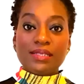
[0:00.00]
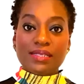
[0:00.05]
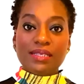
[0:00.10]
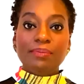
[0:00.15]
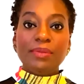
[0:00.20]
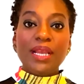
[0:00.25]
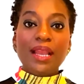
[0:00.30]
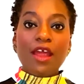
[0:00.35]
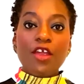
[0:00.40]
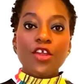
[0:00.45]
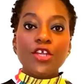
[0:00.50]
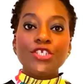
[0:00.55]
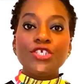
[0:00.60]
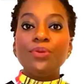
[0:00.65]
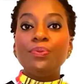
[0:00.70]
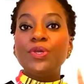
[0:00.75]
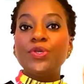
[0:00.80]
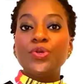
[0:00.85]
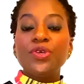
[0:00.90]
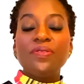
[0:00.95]
there's a
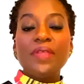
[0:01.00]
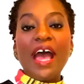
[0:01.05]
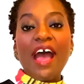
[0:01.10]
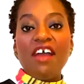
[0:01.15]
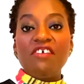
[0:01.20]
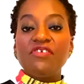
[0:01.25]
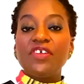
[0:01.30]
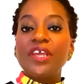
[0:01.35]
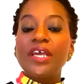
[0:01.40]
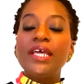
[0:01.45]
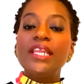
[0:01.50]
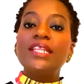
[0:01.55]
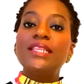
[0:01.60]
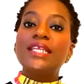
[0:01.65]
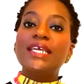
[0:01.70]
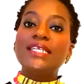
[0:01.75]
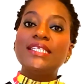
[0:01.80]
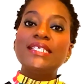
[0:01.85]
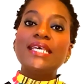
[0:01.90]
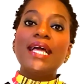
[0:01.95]
similarity between the African
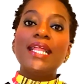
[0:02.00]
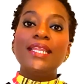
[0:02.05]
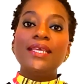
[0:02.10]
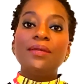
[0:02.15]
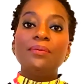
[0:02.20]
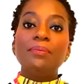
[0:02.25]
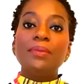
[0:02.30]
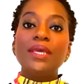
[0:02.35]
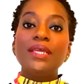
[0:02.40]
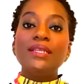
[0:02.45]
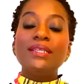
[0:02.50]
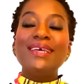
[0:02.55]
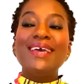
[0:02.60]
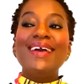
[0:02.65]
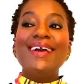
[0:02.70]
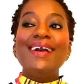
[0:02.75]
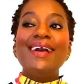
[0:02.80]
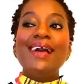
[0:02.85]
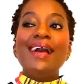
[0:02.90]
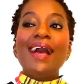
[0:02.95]
and the Italian men.